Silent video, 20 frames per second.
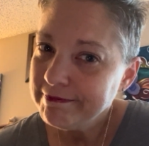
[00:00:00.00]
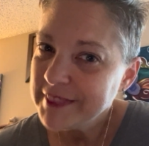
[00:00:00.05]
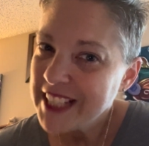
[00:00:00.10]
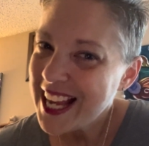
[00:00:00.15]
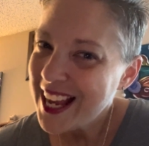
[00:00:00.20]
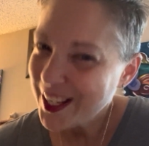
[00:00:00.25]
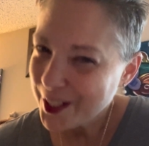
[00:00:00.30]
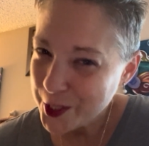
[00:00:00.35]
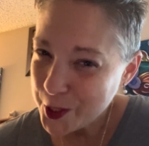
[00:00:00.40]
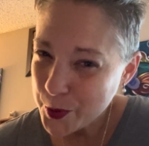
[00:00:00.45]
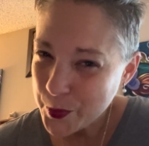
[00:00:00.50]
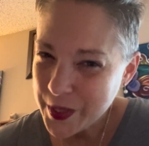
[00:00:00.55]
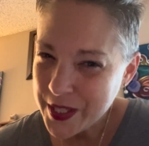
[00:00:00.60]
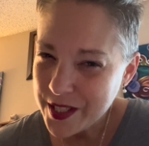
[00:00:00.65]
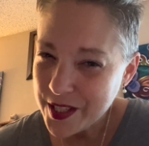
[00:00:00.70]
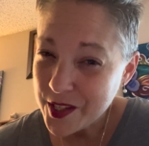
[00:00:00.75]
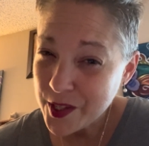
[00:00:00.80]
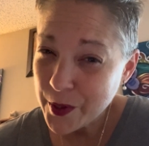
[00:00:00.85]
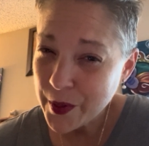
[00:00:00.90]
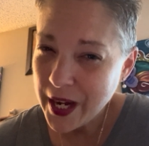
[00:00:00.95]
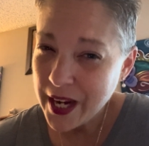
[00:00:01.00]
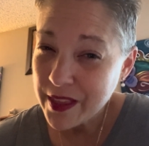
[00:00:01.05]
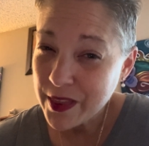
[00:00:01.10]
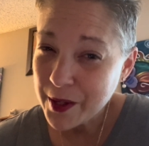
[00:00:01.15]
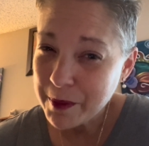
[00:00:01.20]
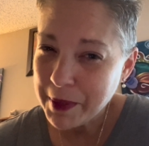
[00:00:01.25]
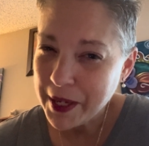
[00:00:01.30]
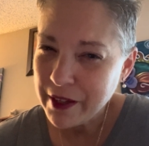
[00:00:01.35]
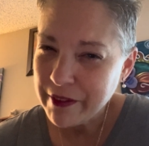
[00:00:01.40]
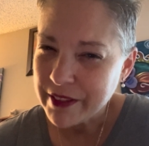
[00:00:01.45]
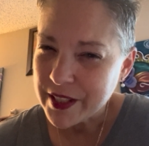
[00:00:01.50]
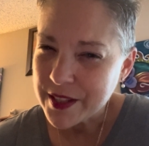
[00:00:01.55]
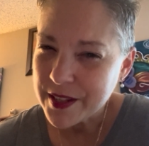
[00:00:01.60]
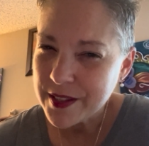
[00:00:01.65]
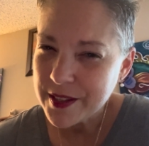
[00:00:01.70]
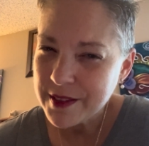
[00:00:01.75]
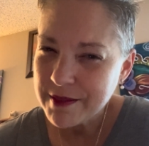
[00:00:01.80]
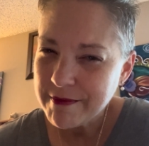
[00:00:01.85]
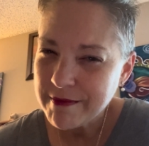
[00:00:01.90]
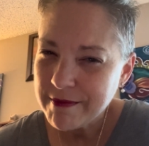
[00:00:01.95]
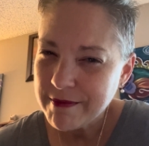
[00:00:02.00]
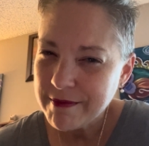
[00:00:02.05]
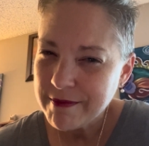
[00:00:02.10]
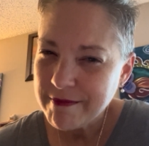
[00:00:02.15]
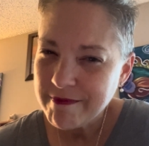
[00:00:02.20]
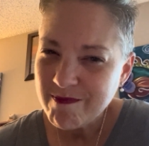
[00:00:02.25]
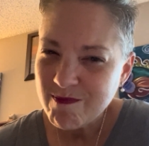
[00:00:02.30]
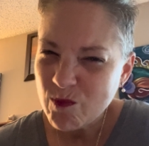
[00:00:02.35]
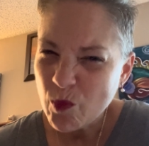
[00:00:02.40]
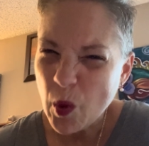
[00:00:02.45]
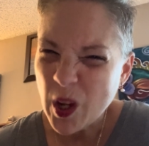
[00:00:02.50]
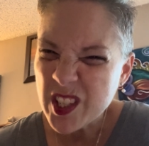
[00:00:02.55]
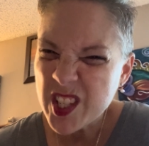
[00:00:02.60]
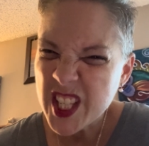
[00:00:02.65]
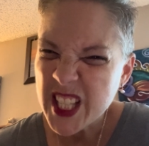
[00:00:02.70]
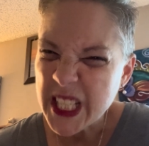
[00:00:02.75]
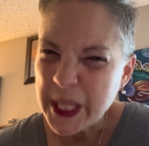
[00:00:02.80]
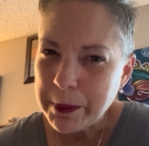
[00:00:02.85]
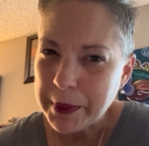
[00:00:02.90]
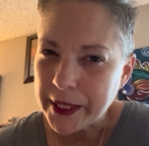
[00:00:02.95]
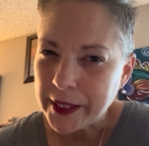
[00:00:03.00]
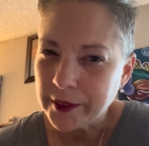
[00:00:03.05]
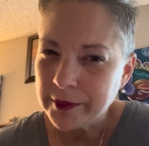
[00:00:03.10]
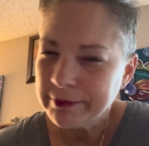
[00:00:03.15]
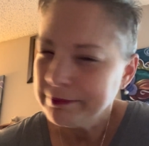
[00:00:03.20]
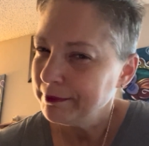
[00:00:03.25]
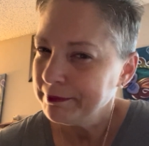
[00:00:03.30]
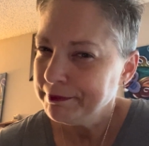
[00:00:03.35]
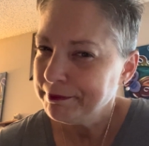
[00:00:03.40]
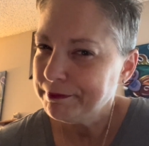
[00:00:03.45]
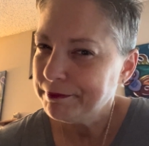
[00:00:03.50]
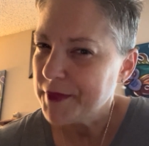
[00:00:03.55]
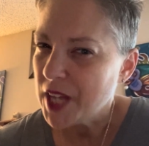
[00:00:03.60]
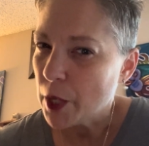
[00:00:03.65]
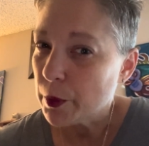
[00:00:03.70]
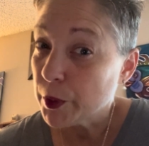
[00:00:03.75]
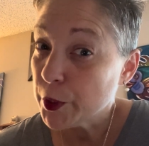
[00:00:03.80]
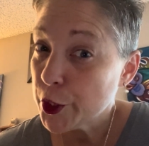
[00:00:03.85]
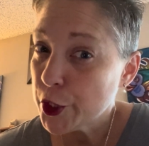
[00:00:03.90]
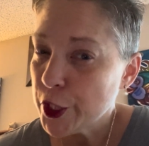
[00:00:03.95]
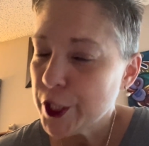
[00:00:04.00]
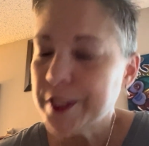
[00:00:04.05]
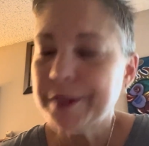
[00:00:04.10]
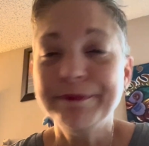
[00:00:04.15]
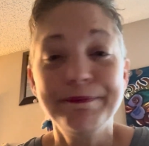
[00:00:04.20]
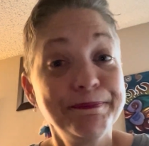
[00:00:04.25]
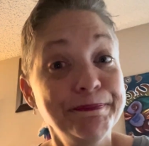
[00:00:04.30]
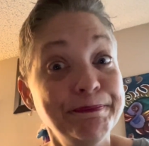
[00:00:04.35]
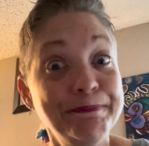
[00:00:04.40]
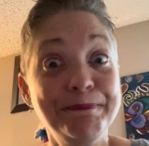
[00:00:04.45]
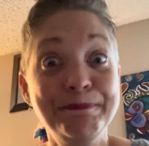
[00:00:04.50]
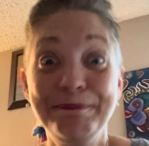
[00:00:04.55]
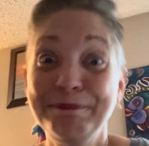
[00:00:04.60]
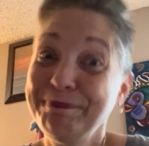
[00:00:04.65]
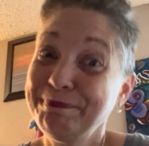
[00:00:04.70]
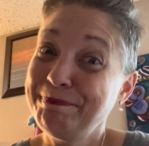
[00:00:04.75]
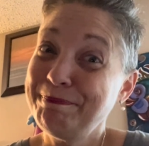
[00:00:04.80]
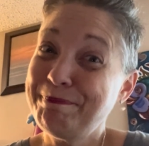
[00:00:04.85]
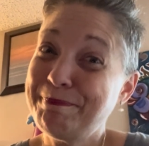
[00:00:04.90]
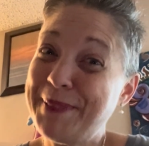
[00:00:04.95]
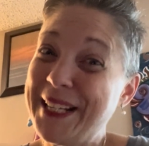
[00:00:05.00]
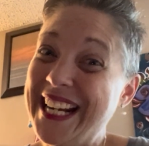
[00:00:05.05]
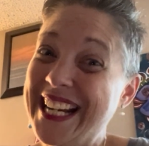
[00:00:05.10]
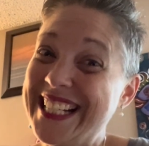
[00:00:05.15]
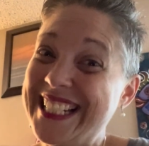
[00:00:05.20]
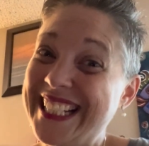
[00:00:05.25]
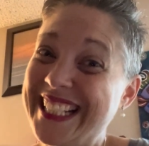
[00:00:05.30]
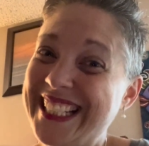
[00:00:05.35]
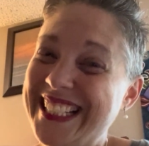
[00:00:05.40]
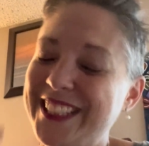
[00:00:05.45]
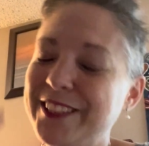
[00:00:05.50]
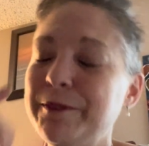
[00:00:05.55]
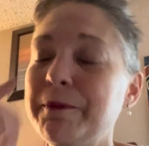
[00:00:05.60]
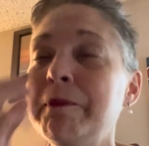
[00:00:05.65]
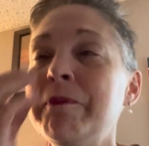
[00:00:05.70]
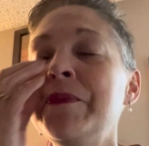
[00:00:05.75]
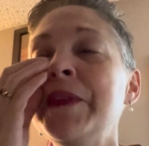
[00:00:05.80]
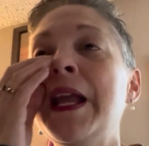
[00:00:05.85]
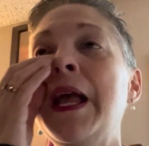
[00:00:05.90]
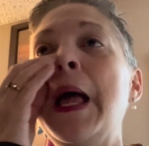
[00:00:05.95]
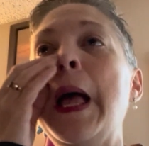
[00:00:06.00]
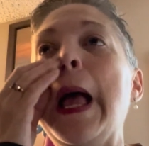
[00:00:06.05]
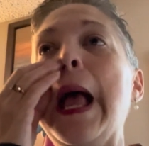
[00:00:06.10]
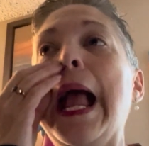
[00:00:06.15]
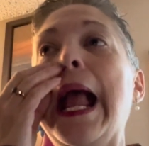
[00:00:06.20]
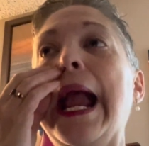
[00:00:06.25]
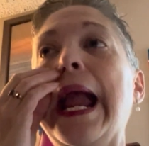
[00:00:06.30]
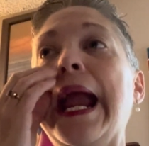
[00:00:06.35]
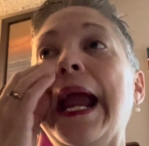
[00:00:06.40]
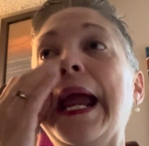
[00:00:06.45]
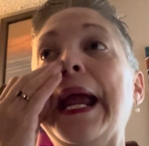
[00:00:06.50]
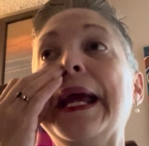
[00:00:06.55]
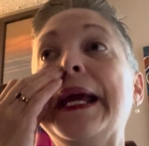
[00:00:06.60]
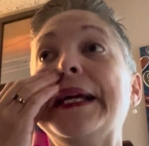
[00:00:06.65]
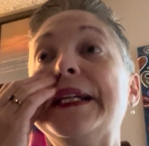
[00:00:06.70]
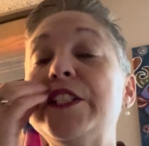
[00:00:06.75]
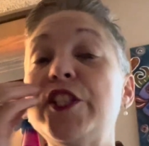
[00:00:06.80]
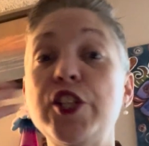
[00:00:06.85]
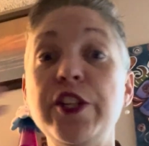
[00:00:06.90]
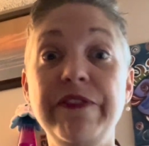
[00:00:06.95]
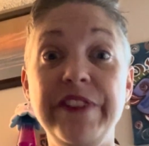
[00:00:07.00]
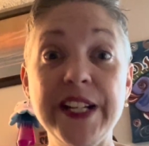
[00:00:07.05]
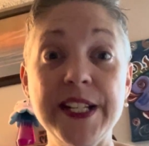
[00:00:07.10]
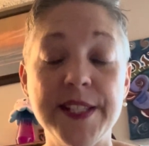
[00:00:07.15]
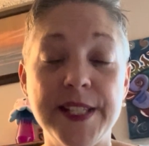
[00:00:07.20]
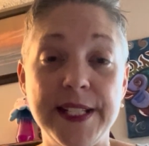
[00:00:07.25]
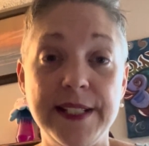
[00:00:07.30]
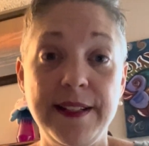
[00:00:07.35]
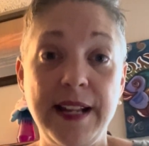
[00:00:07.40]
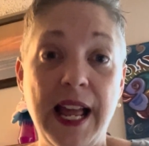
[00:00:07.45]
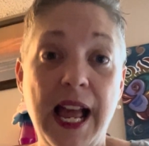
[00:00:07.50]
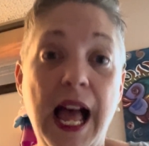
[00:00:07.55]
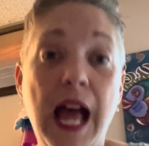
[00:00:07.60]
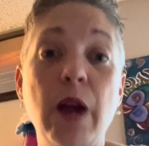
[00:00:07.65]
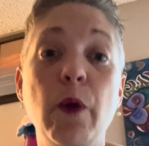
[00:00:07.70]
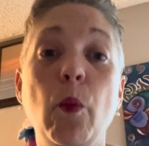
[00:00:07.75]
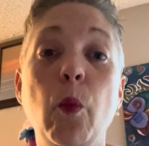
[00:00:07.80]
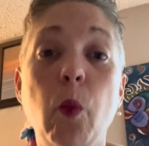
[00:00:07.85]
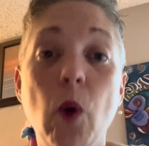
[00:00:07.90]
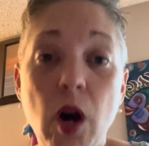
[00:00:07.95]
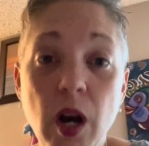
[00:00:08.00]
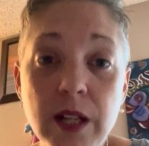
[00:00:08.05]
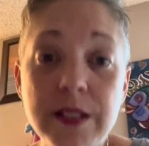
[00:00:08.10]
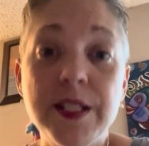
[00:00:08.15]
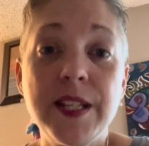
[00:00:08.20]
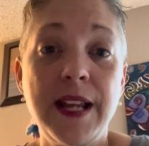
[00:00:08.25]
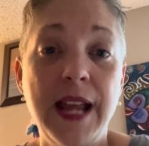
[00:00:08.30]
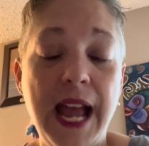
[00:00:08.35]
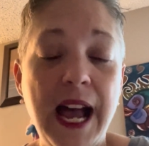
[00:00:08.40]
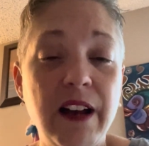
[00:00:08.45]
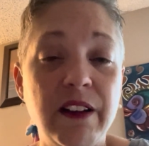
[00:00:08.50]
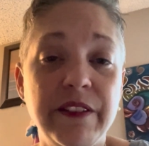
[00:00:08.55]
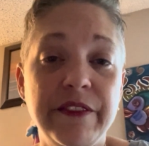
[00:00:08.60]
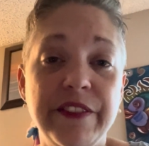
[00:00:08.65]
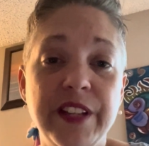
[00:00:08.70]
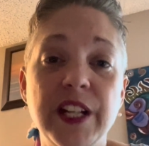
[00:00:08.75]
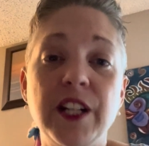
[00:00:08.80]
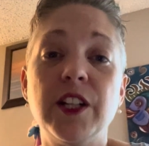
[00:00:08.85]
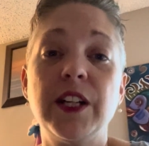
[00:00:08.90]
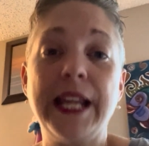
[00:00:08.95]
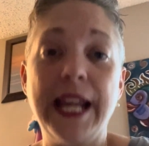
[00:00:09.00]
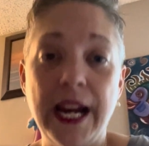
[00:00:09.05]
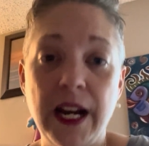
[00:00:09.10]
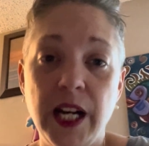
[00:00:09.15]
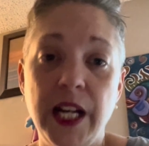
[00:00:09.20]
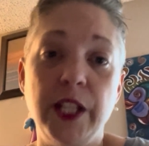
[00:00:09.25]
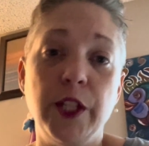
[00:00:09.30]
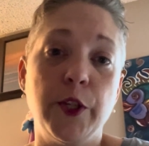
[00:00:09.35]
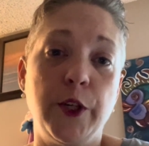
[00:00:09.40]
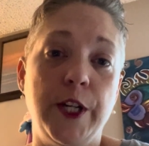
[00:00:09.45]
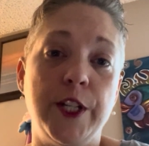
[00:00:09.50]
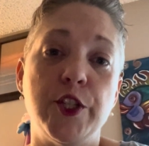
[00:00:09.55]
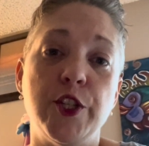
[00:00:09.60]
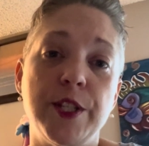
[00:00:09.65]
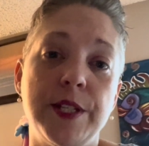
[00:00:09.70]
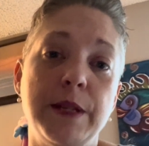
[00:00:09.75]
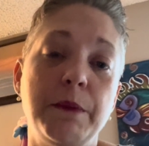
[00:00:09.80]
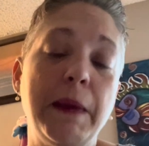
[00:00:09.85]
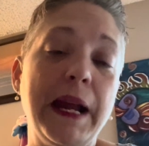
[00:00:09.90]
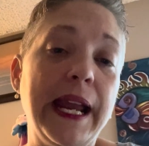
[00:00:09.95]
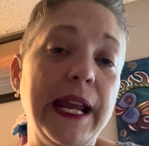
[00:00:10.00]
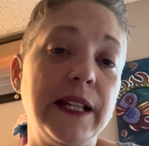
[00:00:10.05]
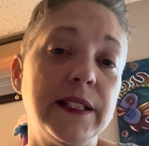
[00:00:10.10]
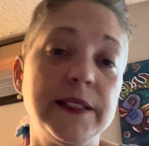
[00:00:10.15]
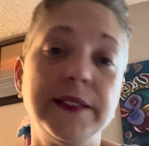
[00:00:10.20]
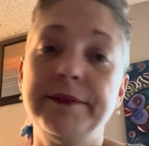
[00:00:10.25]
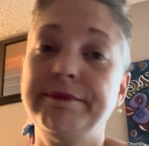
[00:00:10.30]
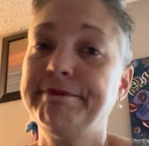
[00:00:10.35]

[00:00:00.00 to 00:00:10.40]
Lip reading: How does one dislocate their pelvis while sleeping? Not real sure, but I did it. And she fixed it. I walked out of there carrying the crutches in my hand.